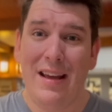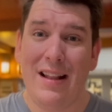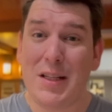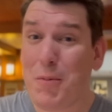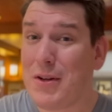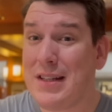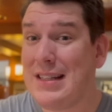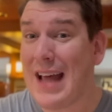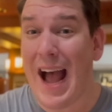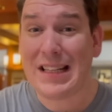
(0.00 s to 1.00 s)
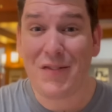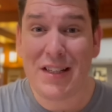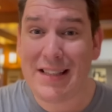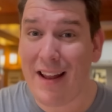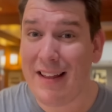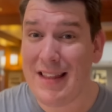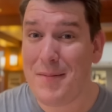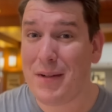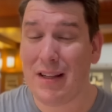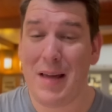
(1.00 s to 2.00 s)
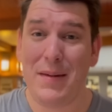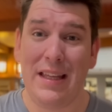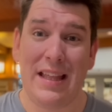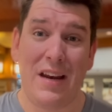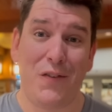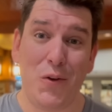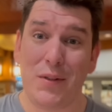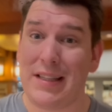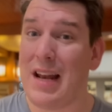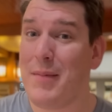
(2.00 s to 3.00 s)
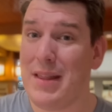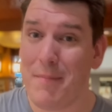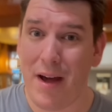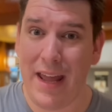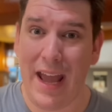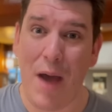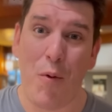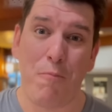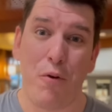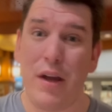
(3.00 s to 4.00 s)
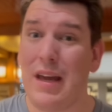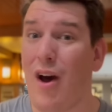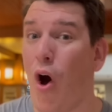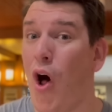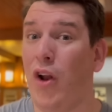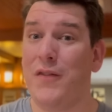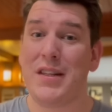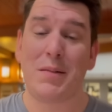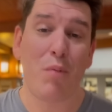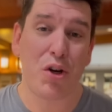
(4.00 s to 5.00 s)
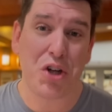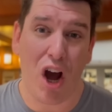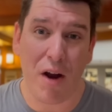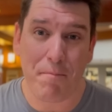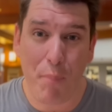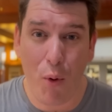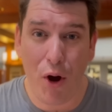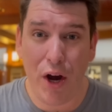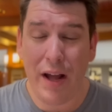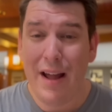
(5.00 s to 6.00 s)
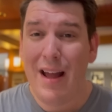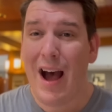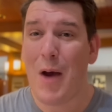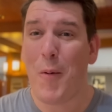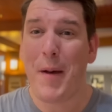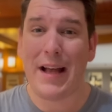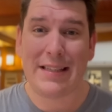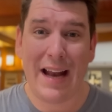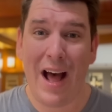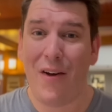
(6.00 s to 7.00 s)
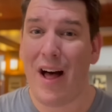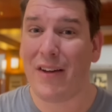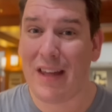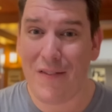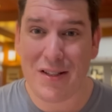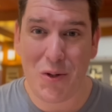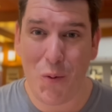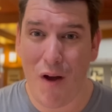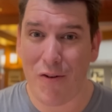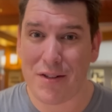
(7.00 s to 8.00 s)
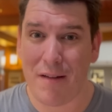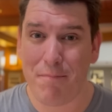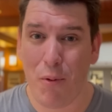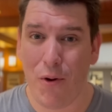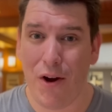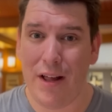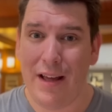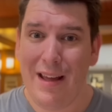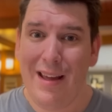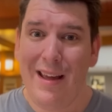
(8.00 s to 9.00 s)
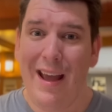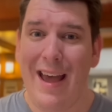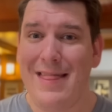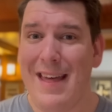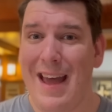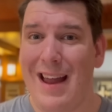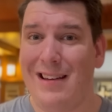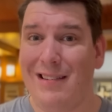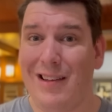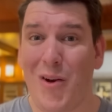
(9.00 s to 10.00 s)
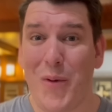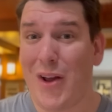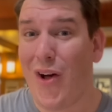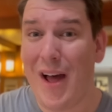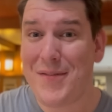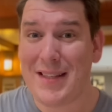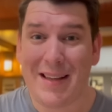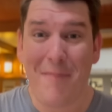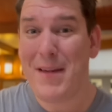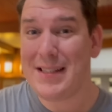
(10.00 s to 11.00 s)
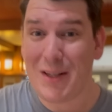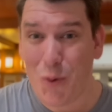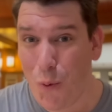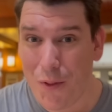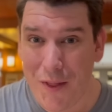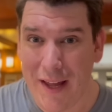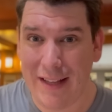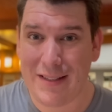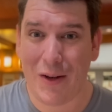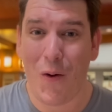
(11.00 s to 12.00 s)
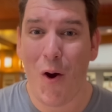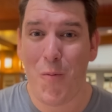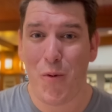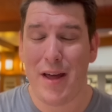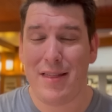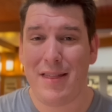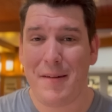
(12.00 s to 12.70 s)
And this person is actively selling them, claiming that if you send me the money, I will bring all of this merch on board. I will pass it out. I'll give it to whoever's on board. And then, you know, we can all have this amazing, cool thing to go home with.